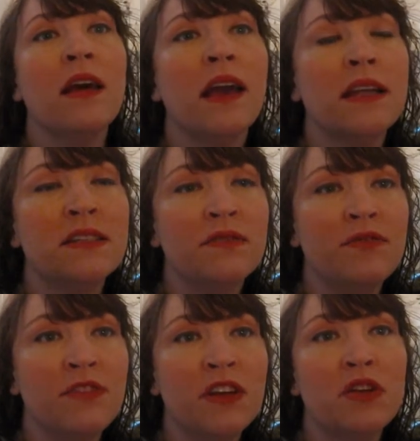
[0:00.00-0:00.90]
and to
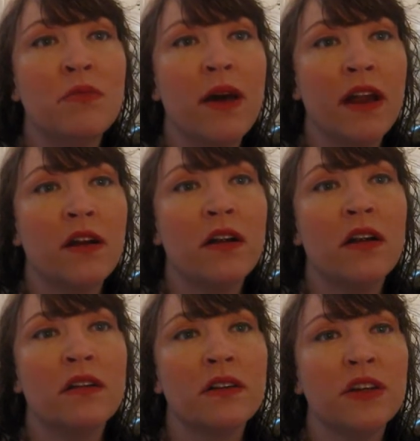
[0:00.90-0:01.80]
feel
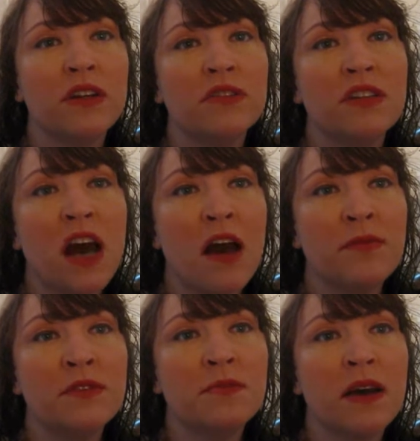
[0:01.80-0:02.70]
better, to
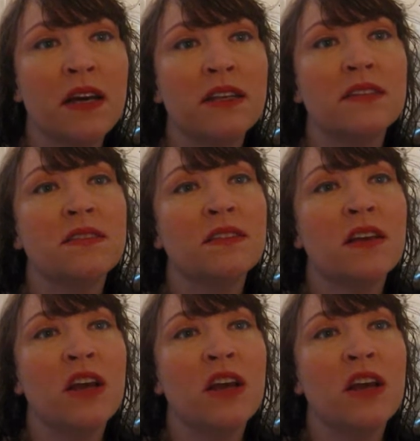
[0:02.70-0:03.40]
optimize